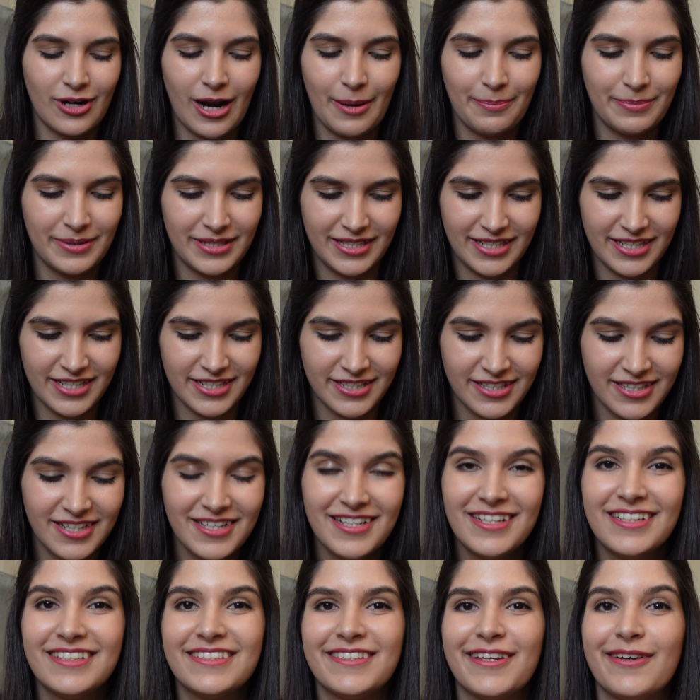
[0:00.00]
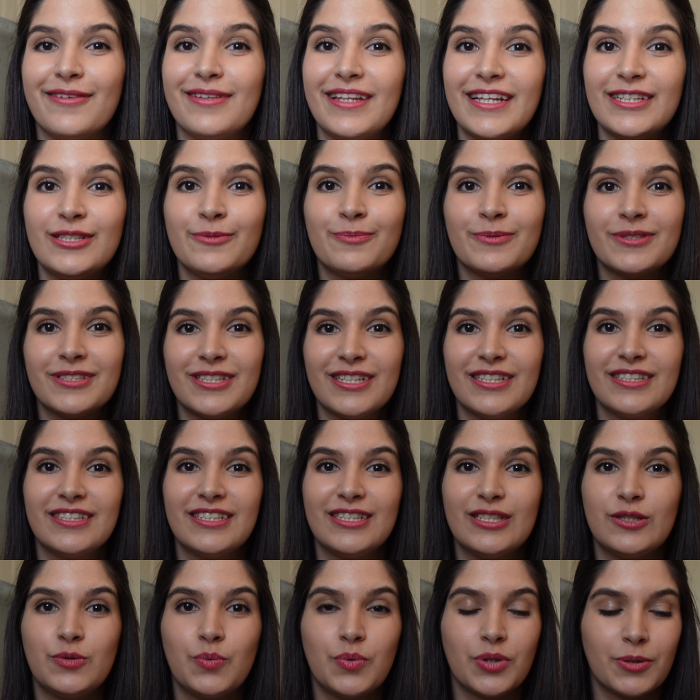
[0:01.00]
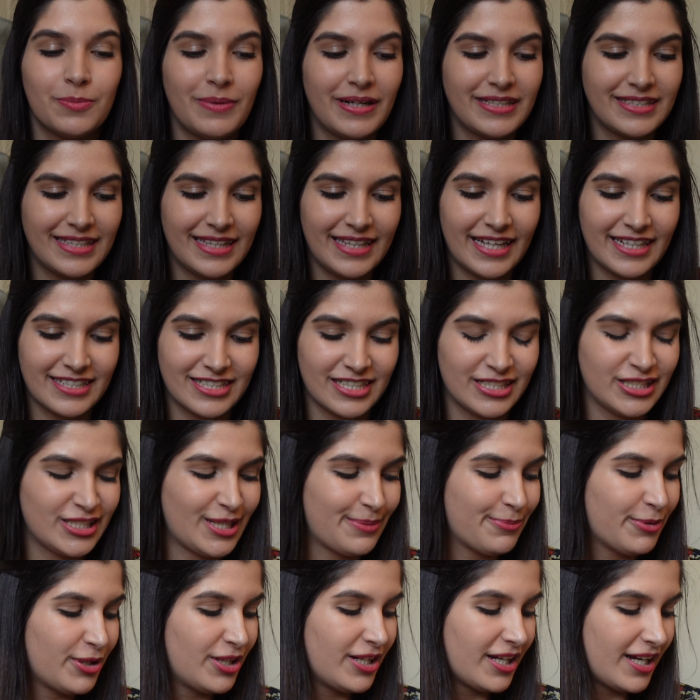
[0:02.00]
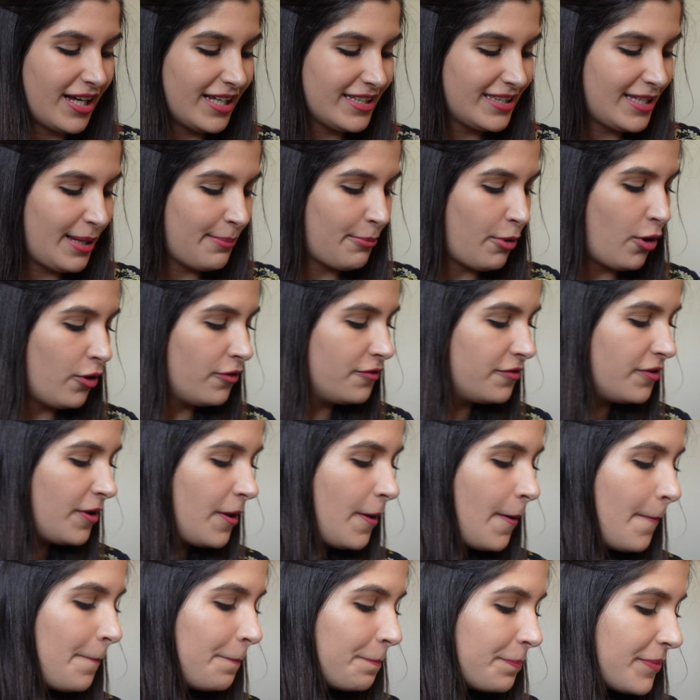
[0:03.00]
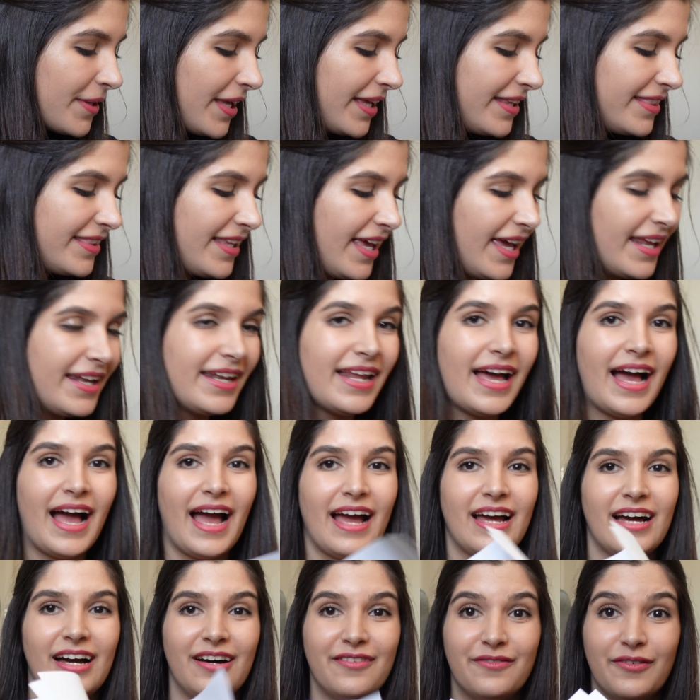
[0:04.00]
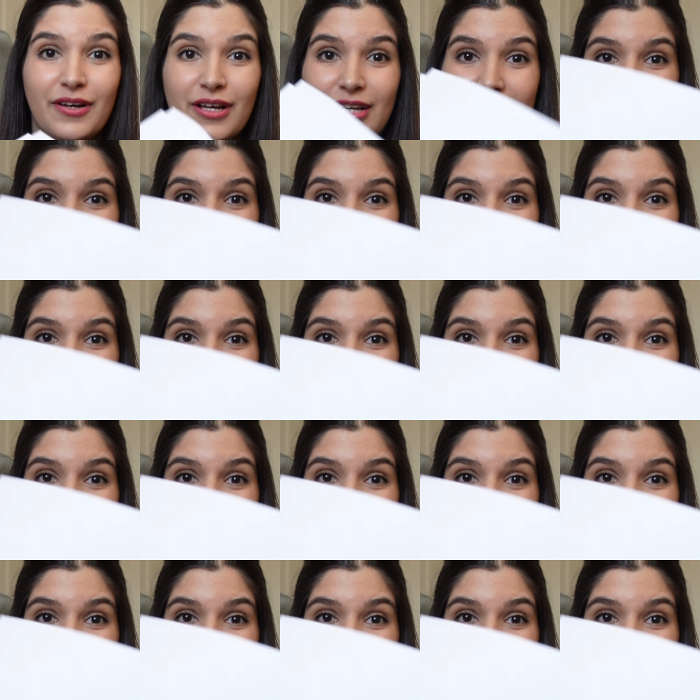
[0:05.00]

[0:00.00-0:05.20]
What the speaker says: crap in here. So let's pretend these were my selections. I'm gonna cut them off, and then I have